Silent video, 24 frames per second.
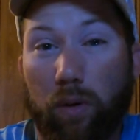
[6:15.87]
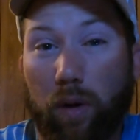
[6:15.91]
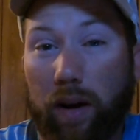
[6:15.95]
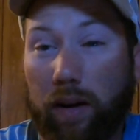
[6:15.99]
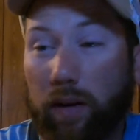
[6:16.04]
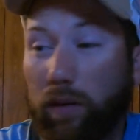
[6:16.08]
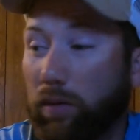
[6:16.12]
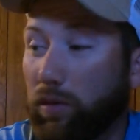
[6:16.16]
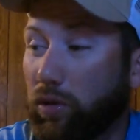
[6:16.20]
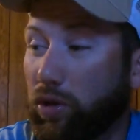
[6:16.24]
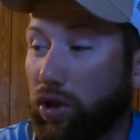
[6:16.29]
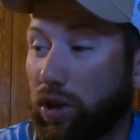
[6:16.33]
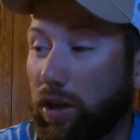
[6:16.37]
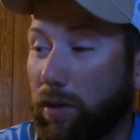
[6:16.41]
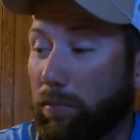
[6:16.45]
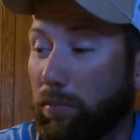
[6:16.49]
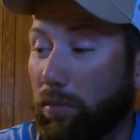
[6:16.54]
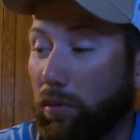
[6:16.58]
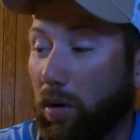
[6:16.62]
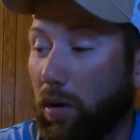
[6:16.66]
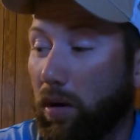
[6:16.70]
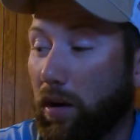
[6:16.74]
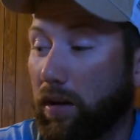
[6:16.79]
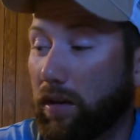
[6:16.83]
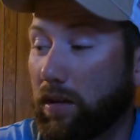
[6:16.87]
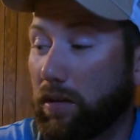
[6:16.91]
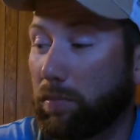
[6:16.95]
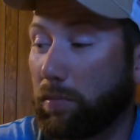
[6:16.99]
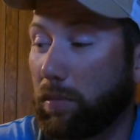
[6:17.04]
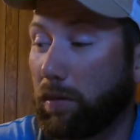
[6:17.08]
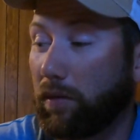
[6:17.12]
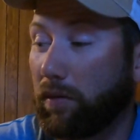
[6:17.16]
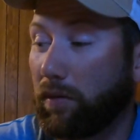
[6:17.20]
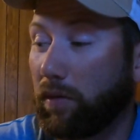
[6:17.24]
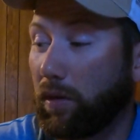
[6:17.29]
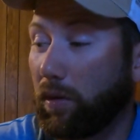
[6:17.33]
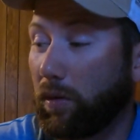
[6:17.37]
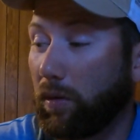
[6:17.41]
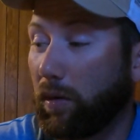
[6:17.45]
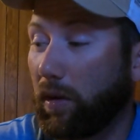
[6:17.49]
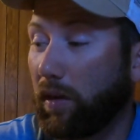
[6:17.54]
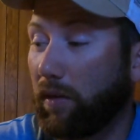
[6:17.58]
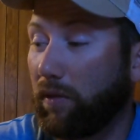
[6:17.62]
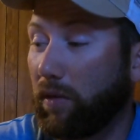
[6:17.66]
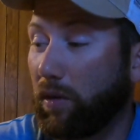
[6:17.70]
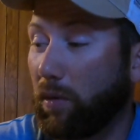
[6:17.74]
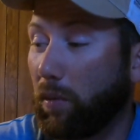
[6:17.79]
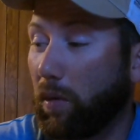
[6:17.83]
I don't ship rods, but if
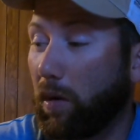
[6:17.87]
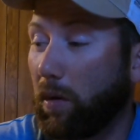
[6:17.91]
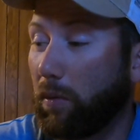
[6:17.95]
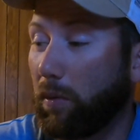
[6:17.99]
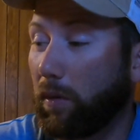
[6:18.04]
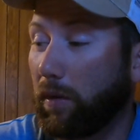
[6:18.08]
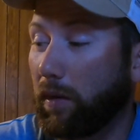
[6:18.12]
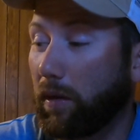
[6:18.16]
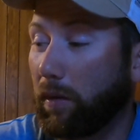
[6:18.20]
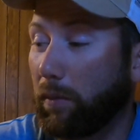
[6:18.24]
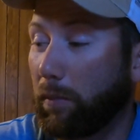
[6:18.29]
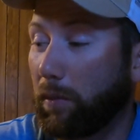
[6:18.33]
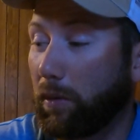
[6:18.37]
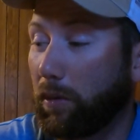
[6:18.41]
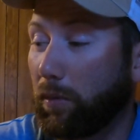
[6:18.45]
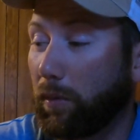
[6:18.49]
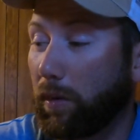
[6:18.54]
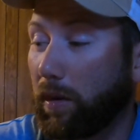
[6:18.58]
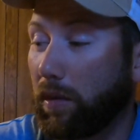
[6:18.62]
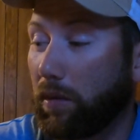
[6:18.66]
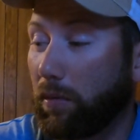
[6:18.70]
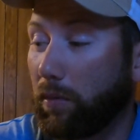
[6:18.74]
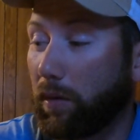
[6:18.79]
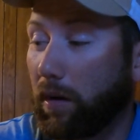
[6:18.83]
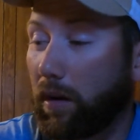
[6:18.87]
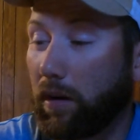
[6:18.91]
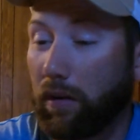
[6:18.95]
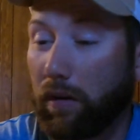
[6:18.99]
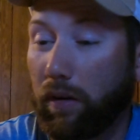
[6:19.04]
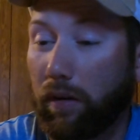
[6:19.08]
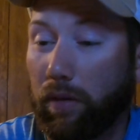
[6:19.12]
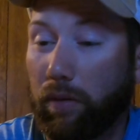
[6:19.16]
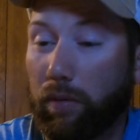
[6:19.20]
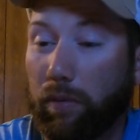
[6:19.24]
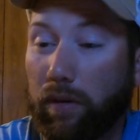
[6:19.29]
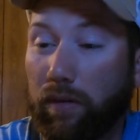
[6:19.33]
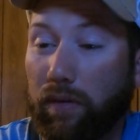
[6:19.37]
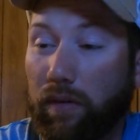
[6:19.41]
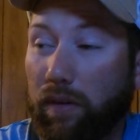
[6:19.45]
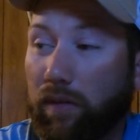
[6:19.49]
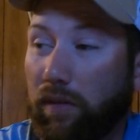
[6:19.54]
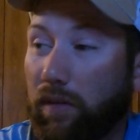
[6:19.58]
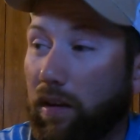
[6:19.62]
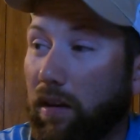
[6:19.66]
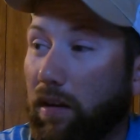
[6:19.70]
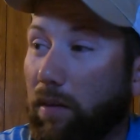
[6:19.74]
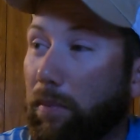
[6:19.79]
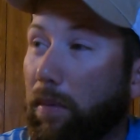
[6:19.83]
you want one, they're between $300 and
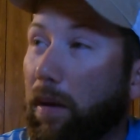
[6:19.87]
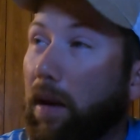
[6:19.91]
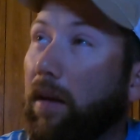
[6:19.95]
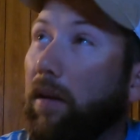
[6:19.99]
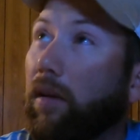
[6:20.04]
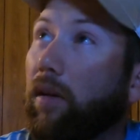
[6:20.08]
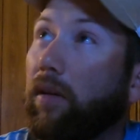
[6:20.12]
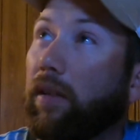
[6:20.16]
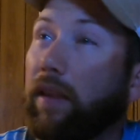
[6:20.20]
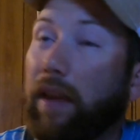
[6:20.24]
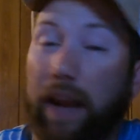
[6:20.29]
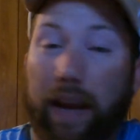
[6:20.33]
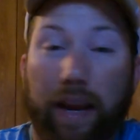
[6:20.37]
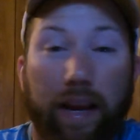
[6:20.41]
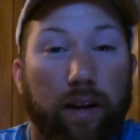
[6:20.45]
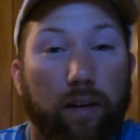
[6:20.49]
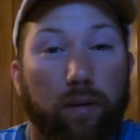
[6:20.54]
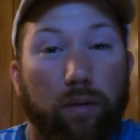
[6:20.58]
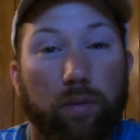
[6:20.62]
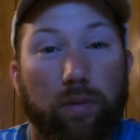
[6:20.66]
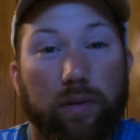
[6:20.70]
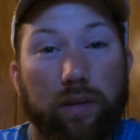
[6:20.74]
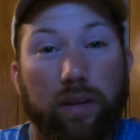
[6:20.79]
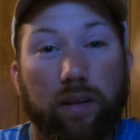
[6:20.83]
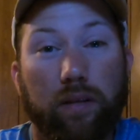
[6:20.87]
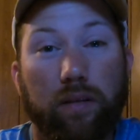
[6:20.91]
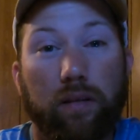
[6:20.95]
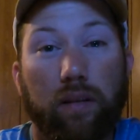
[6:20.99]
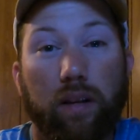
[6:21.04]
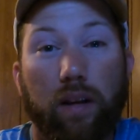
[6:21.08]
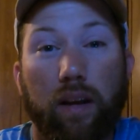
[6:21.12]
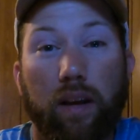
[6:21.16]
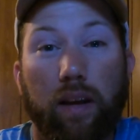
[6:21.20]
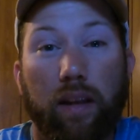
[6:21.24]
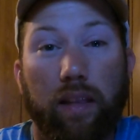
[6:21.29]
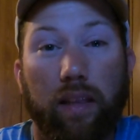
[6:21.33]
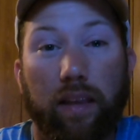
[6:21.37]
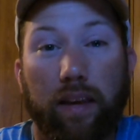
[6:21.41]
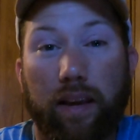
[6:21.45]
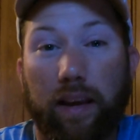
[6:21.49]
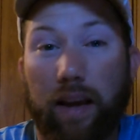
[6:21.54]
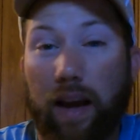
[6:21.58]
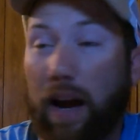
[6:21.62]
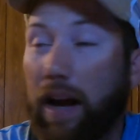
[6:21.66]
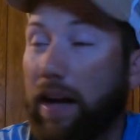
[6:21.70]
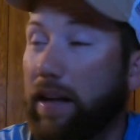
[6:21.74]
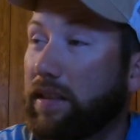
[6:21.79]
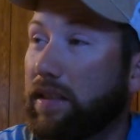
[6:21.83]
$350 depending on the handles and the
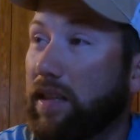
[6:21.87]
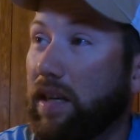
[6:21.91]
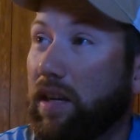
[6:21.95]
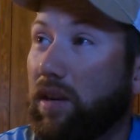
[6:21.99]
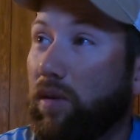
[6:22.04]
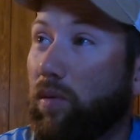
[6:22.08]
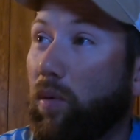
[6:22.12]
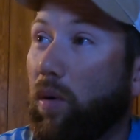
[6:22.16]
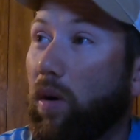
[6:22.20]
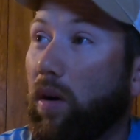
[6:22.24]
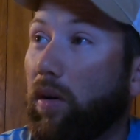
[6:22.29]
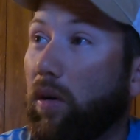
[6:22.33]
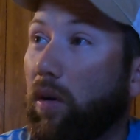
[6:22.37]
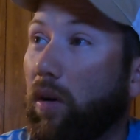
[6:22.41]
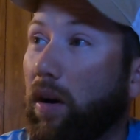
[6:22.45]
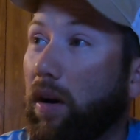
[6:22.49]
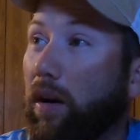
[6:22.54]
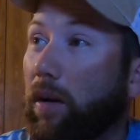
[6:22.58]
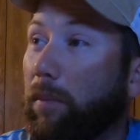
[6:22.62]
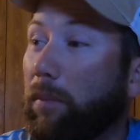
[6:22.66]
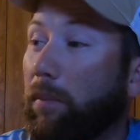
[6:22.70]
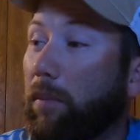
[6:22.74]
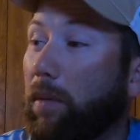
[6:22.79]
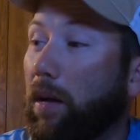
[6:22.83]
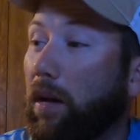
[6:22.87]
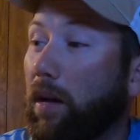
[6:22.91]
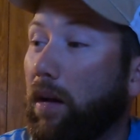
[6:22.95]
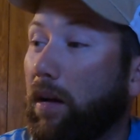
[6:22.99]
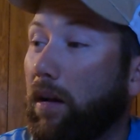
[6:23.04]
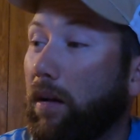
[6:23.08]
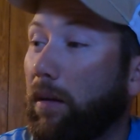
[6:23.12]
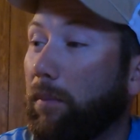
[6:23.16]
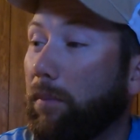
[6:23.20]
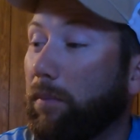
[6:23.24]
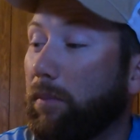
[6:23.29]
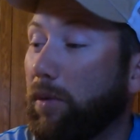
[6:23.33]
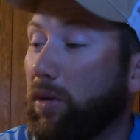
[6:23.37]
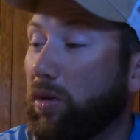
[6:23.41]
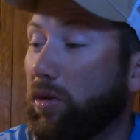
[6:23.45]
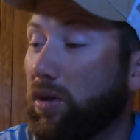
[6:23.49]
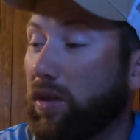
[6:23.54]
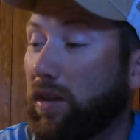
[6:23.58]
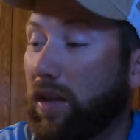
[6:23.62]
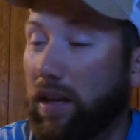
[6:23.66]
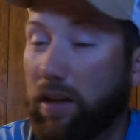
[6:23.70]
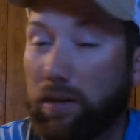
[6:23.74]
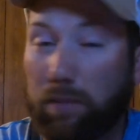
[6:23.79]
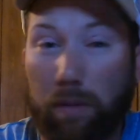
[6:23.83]
guides that you want on them. Usually
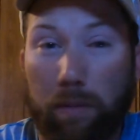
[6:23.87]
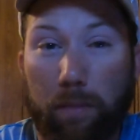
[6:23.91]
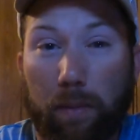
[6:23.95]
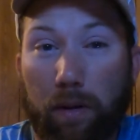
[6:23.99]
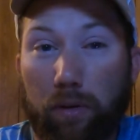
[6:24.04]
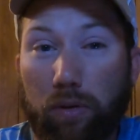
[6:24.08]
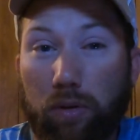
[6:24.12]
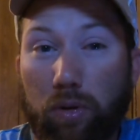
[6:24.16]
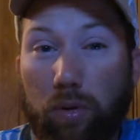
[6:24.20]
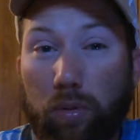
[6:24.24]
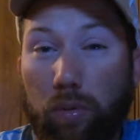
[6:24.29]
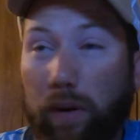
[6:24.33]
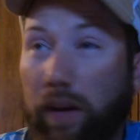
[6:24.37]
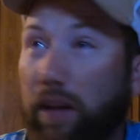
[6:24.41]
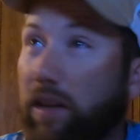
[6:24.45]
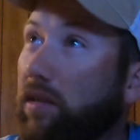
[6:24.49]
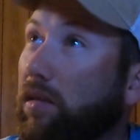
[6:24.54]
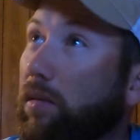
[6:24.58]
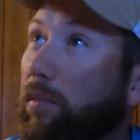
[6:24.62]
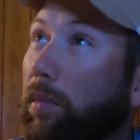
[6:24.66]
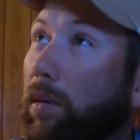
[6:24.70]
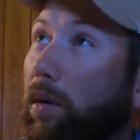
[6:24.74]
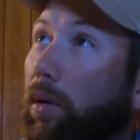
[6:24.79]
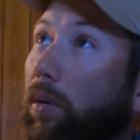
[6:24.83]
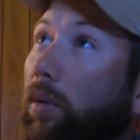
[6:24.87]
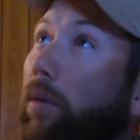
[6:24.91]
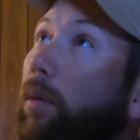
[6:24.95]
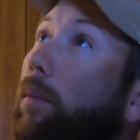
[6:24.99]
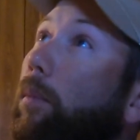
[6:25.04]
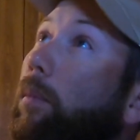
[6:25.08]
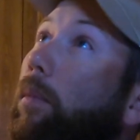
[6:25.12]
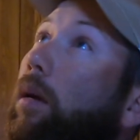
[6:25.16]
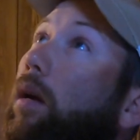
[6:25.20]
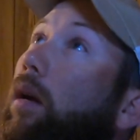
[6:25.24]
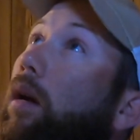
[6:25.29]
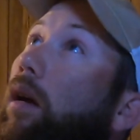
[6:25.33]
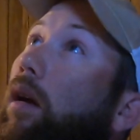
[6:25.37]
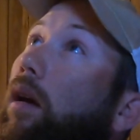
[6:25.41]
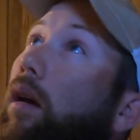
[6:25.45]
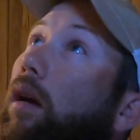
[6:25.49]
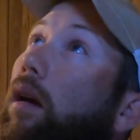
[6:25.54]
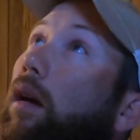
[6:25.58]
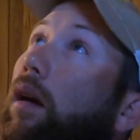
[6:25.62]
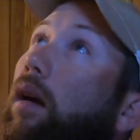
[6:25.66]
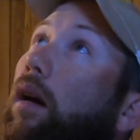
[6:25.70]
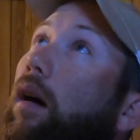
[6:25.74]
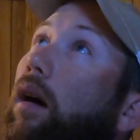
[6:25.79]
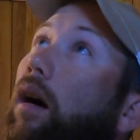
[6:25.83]
takes me about 2 weeks to build them.
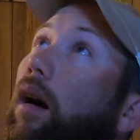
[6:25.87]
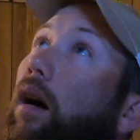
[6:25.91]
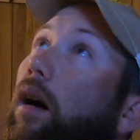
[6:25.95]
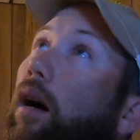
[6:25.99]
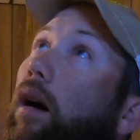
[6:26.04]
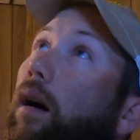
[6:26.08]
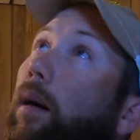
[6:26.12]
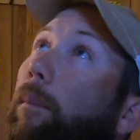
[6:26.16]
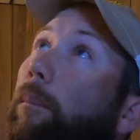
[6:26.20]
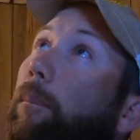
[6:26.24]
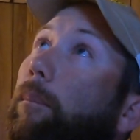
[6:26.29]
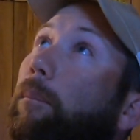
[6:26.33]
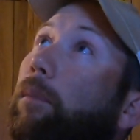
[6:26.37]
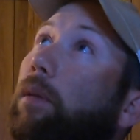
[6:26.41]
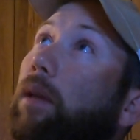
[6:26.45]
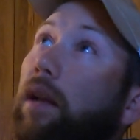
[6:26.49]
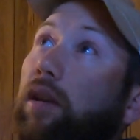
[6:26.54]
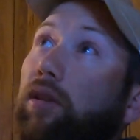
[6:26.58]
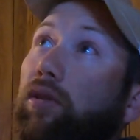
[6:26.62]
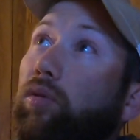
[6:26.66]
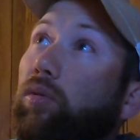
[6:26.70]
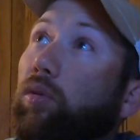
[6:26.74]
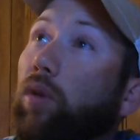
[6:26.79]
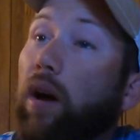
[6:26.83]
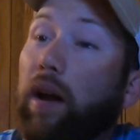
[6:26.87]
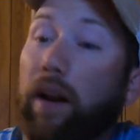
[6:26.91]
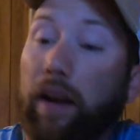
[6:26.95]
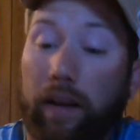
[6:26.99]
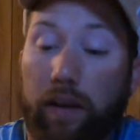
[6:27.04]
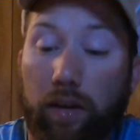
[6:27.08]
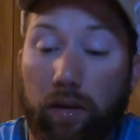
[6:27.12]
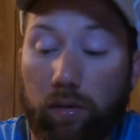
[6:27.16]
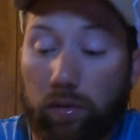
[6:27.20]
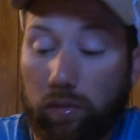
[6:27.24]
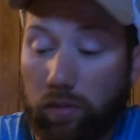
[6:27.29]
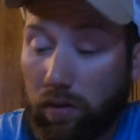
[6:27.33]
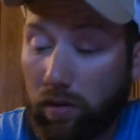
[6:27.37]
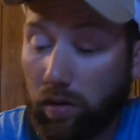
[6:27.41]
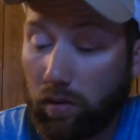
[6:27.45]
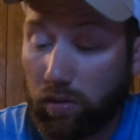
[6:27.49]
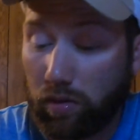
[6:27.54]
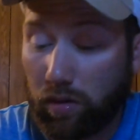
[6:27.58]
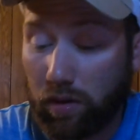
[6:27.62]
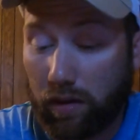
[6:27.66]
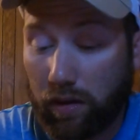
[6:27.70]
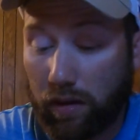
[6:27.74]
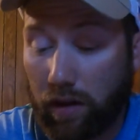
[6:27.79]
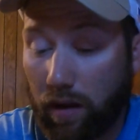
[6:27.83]
But that's the rod I use.
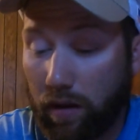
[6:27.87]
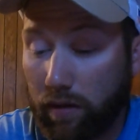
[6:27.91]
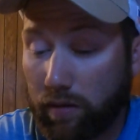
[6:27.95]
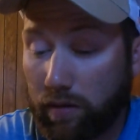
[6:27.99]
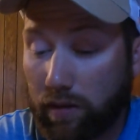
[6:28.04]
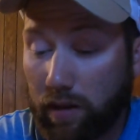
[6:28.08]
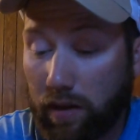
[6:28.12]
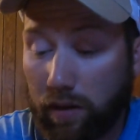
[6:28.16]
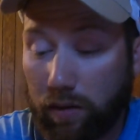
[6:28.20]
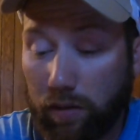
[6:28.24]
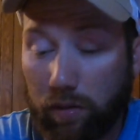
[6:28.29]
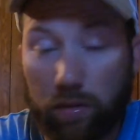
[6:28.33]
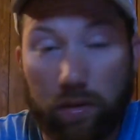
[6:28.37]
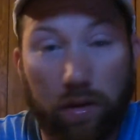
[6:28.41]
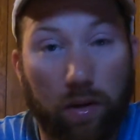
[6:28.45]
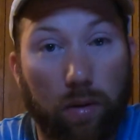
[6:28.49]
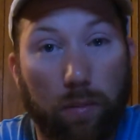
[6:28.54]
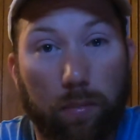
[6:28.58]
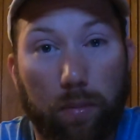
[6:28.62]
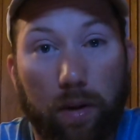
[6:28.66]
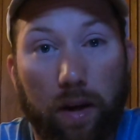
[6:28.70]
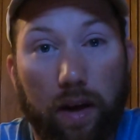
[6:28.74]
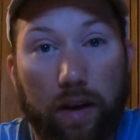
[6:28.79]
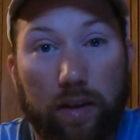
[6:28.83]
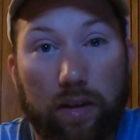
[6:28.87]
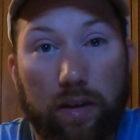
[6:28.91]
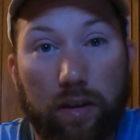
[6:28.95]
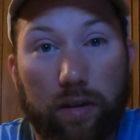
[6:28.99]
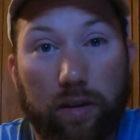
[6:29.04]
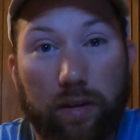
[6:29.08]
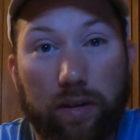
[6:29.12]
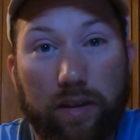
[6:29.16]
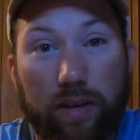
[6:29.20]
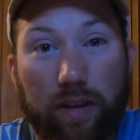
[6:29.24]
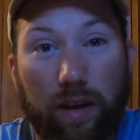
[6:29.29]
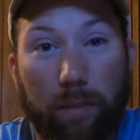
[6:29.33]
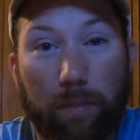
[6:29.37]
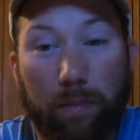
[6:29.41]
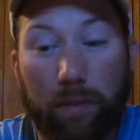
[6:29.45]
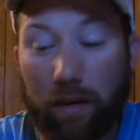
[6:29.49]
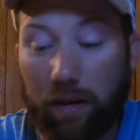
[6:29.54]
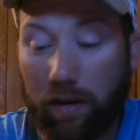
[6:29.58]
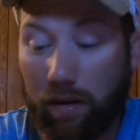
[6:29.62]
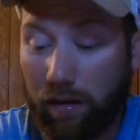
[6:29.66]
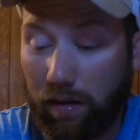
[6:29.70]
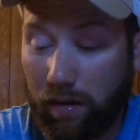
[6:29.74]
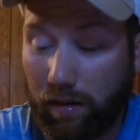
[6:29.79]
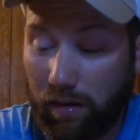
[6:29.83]
Those are the colors I use. I hope you guys learned
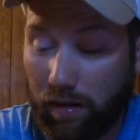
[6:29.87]
something.